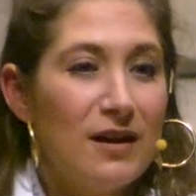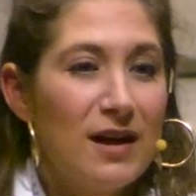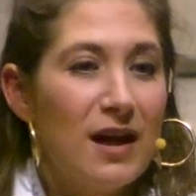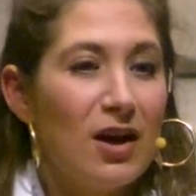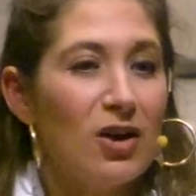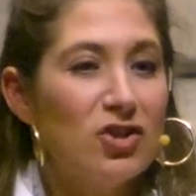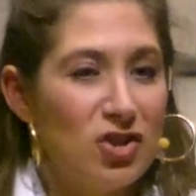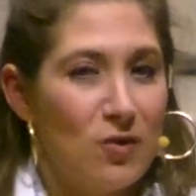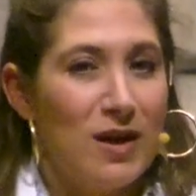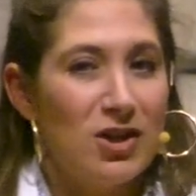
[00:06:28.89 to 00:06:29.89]
in our
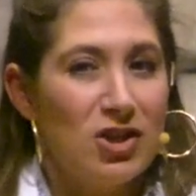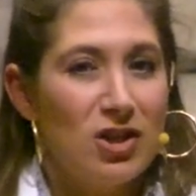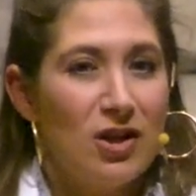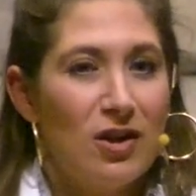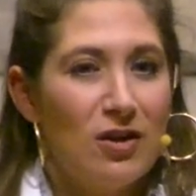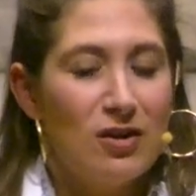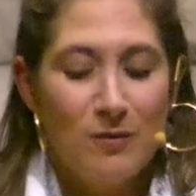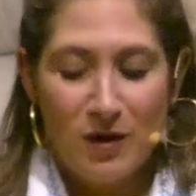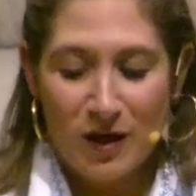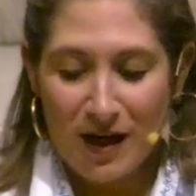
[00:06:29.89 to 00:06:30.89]
Jewish
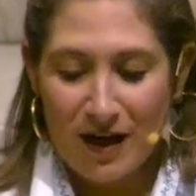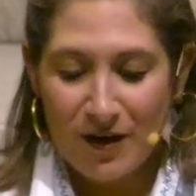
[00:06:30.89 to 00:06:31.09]
community.